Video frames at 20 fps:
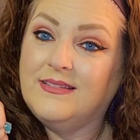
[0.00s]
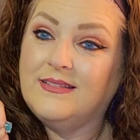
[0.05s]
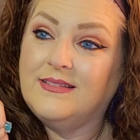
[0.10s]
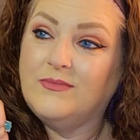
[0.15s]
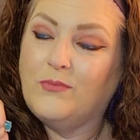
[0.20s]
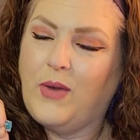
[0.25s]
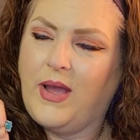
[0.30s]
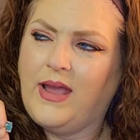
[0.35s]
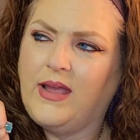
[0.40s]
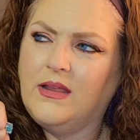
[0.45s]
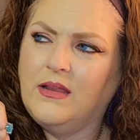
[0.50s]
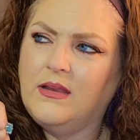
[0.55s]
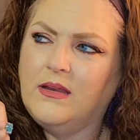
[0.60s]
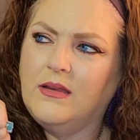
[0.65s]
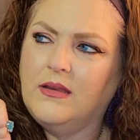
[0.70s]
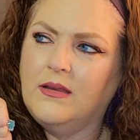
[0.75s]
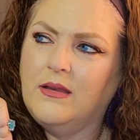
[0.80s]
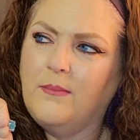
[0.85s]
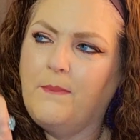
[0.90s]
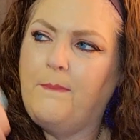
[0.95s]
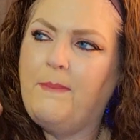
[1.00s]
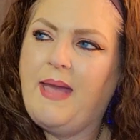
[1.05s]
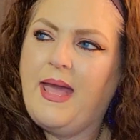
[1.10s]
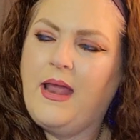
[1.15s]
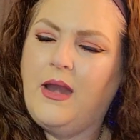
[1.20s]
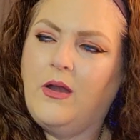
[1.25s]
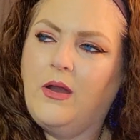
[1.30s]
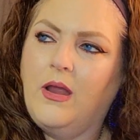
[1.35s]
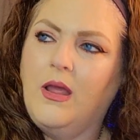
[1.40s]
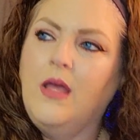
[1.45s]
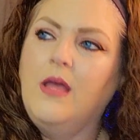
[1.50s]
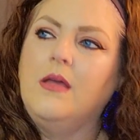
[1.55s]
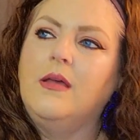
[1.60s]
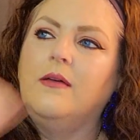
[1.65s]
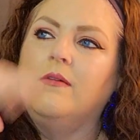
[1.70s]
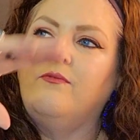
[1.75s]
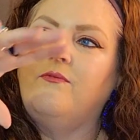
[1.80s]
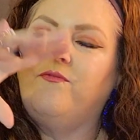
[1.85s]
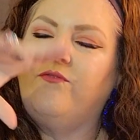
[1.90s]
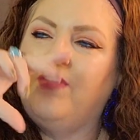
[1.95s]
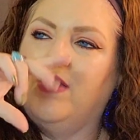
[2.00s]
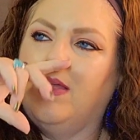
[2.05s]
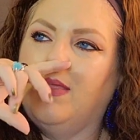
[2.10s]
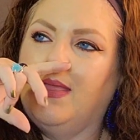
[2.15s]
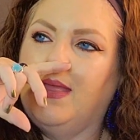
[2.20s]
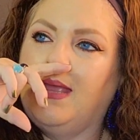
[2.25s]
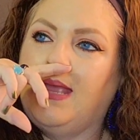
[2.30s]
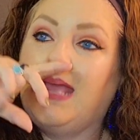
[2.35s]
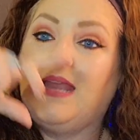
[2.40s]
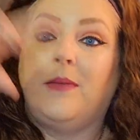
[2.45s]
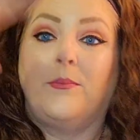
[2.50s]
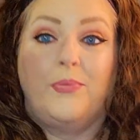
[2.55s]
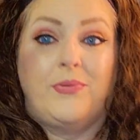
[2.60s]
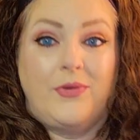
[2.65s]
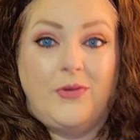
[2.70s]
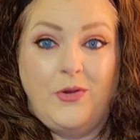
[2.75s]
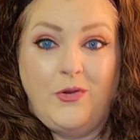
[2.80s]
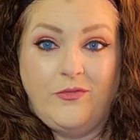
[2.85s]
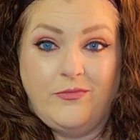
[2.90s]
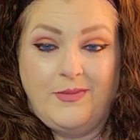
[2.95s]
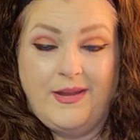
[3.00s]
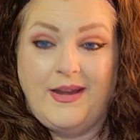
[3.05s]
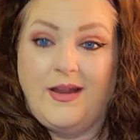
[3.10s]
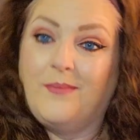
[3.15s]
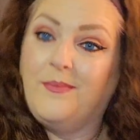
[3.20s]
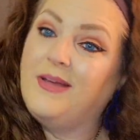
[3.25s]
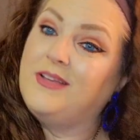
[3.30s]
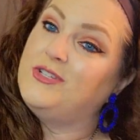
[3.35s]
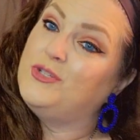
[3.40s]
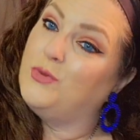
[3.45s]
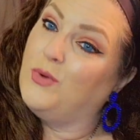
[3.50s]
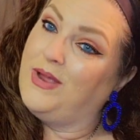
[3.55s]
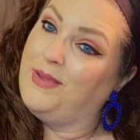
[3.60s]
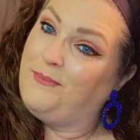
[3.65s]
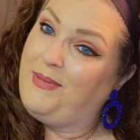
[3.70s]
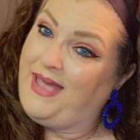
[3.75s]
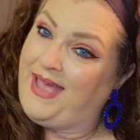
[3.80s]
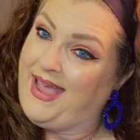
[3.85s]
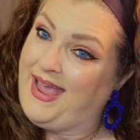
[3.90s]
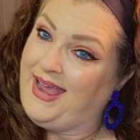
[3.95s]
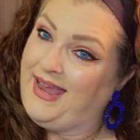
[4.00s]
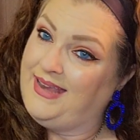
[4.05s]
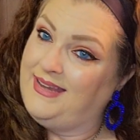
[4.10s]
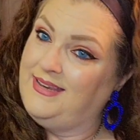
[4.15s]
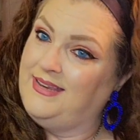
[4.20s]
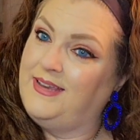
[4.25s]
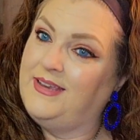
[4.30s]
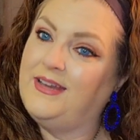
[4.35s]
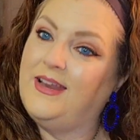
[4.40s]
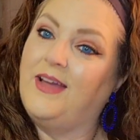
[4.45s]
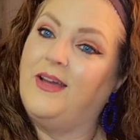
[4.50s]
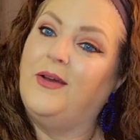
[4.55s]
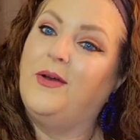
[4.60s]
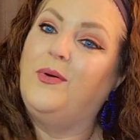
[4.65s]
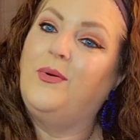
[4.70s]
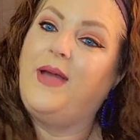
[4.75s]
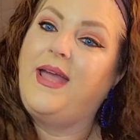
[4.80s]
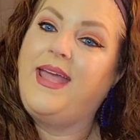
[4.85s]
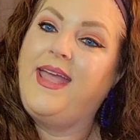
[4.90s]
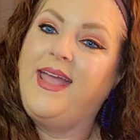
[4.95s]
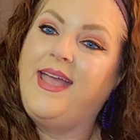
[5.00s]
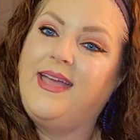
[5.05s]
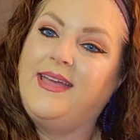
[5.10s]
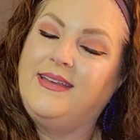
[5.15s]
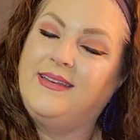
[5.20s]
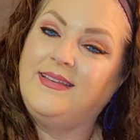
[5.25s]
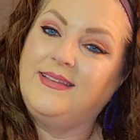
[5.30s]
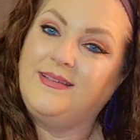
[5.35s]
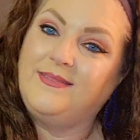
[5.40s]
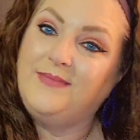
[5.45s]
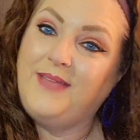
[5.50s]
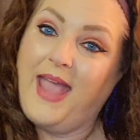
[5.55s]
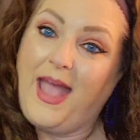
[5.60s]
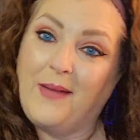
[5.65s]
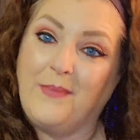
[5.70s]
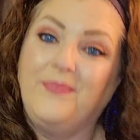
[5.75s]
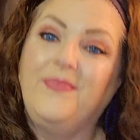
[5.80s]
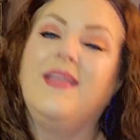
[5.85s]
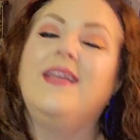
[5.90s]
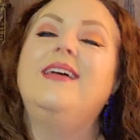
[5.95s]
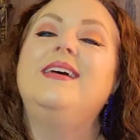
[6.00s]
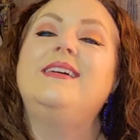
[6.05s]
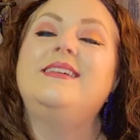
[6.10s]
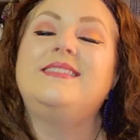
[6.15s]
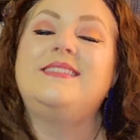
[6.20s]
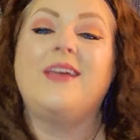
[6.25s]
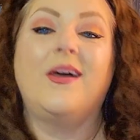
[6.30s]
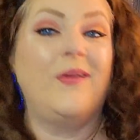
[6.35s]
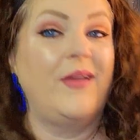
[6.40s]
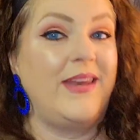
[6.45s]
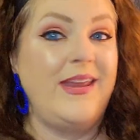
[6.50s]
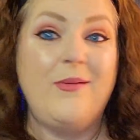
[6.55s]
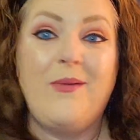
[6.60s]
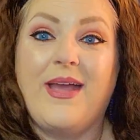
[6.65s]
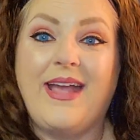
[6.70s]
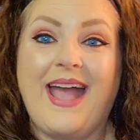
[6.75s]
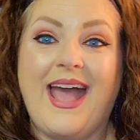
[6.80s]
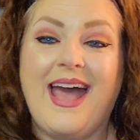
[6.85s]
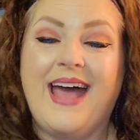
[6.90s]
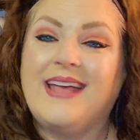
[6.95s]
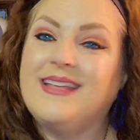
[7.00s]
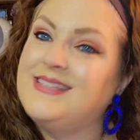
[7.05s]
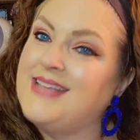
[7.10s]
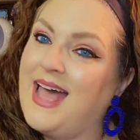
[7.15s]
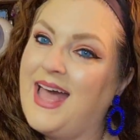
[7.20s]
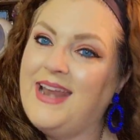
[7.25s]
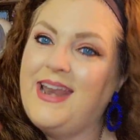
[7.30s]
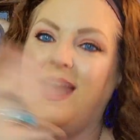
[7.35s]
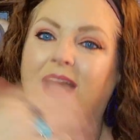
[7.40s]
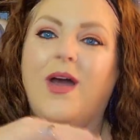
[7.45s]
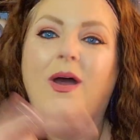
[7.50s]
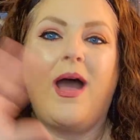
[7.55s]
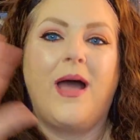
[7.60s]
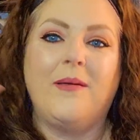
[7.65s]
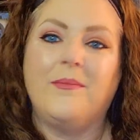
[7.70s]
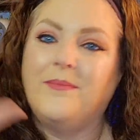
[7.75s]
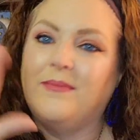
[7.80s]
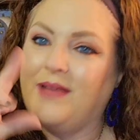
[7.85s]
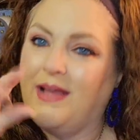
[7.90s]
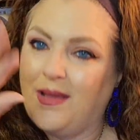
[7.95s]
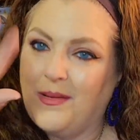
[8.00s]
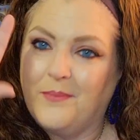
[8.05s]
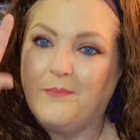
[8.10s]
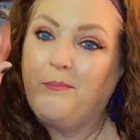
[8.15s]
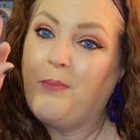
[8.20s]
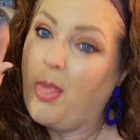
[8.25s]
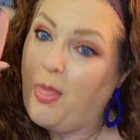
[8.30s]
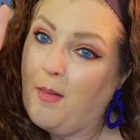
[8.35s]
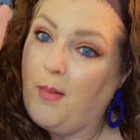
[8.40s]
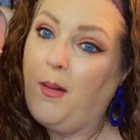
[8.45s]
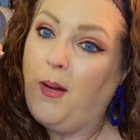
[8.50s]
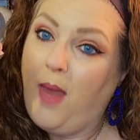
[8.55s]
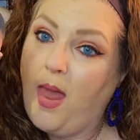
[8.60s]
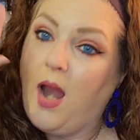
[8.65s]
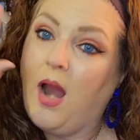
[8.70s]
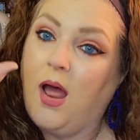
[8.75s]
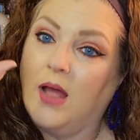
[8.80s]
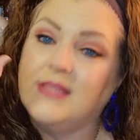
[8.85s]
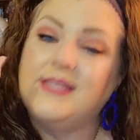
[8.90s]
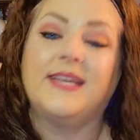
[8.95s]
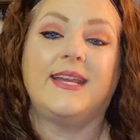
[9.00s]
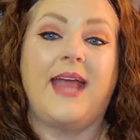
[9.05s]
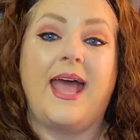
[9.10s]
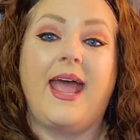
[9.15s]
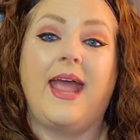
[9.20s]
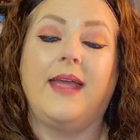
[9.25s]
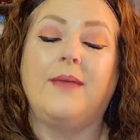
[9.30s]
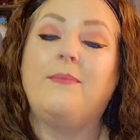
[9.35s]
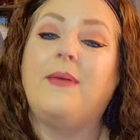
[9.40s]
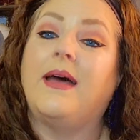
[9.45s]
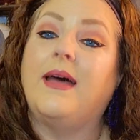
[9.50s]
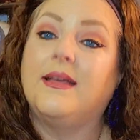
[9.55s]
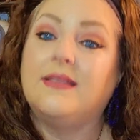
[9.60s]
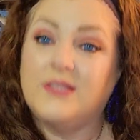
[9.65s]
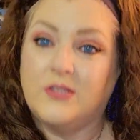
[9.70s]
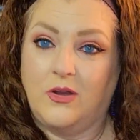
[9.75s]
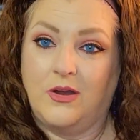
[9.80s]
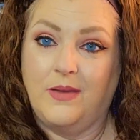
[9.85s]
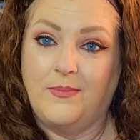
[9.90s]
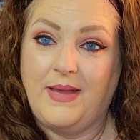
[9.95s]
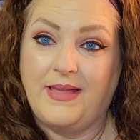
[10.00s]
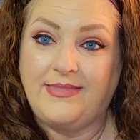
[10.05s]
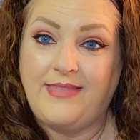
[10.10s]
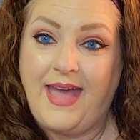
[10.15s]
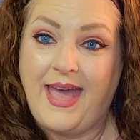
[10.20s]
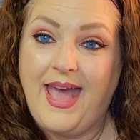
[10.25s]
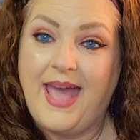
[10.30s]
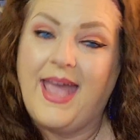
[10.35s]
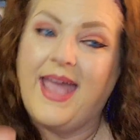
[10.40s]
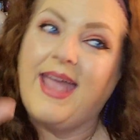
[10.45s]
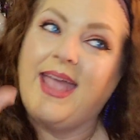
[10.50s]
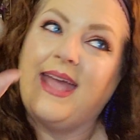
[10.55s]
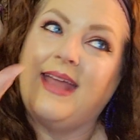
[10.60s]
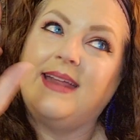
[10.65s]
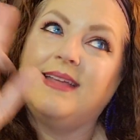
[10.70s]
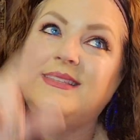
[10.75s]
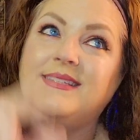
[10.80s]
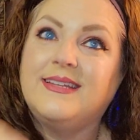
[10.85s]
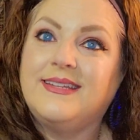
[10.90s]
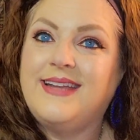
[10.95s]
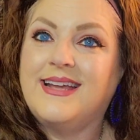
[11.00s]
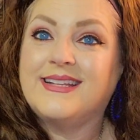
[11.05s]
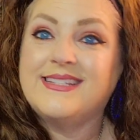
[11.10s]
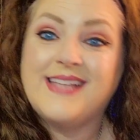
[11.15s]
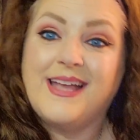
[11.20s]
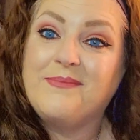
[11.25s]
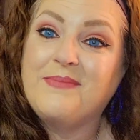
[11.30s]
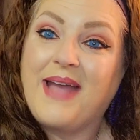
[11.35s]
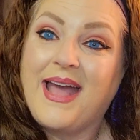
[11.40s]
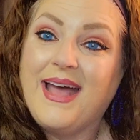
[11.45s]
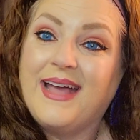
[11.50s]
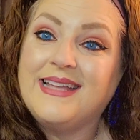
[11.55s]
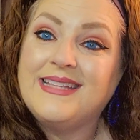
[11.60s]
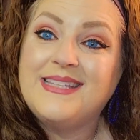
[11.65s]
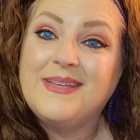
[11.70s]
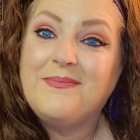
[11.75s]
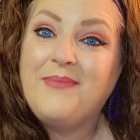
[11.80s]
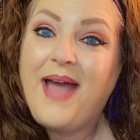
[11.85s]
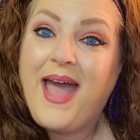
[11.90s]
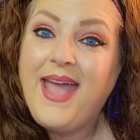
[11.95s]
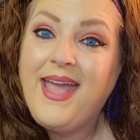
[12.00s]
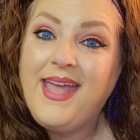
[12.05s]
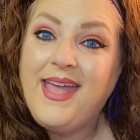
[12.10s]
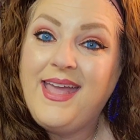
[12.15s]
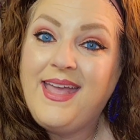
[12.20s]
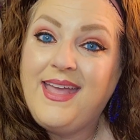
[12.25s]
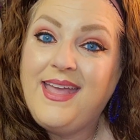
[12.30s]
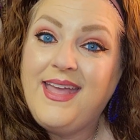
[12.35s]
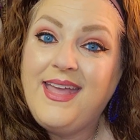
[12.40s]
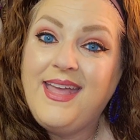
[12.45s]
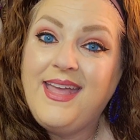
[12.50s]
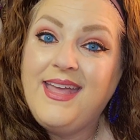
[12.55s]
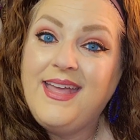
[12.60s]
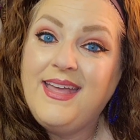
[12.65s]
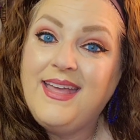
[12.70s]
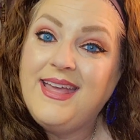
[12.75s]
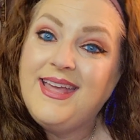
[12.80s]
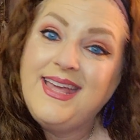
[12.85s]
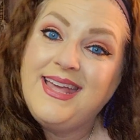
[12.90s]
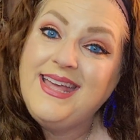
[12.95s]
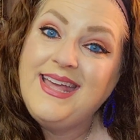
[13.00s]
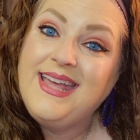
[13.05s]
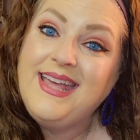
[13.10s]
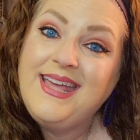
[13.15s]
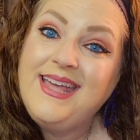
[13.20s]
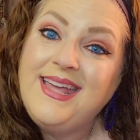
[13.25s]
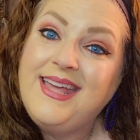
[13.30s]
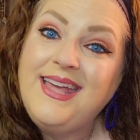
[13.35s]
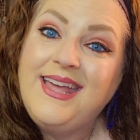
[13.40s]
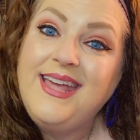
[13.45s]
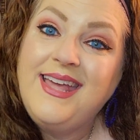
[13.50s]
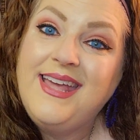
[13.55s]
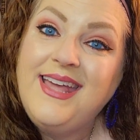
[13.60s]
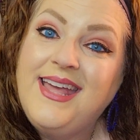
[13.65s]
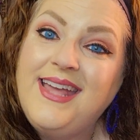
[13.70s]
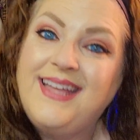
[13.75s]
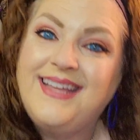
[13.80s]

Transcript: wait better feeling an improvement on my joint pain you know and yeah so anyway, guys, I know I'm, I'm blah, blah, blah today, but sorry about that. And until next time, guys, bye.